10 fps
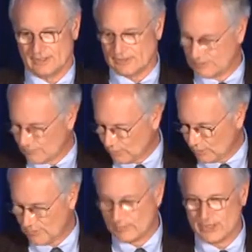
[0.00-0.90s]
And there are
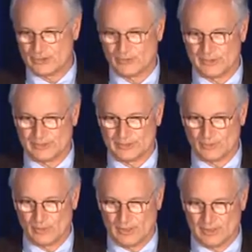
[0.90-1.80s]
four major reasons.
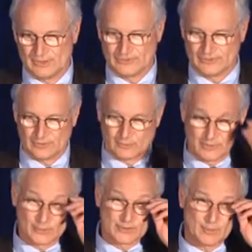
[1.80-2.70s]
One is to
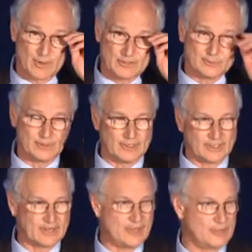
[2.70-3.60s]
be responsible
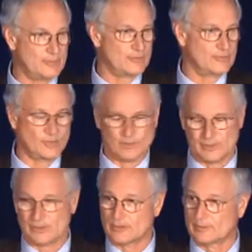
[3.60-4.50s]
and accountable for what
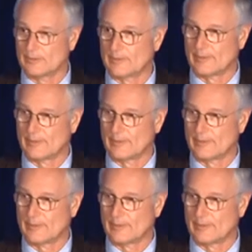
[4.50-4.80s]
we do.